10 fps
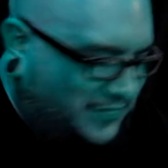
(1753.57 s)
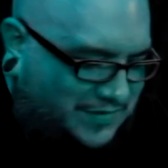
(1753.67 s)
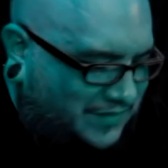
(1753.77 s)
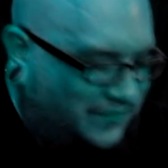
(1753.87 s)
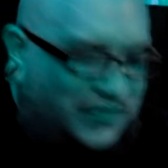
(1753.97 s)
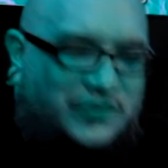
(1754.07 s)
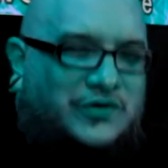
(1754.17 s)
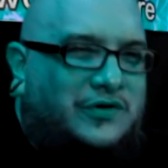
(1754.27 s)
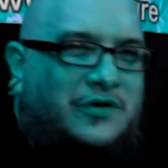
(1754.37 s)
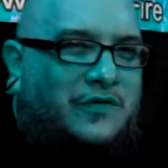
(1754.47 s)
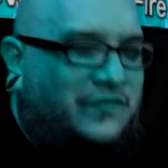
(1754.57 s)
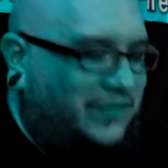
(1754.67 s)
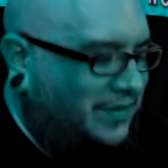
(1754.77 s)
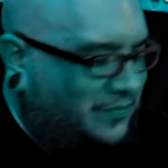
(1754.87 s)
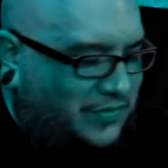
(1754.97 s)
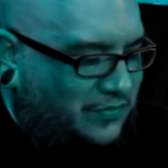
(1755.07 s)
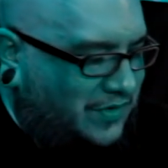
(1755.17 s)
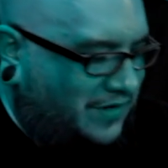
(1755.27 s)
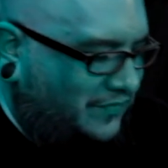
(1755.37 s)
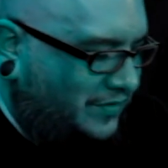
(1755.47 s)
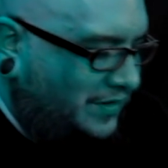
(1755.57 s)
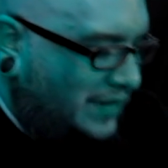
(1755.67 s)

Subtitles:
Just future, hopefully, but whatever.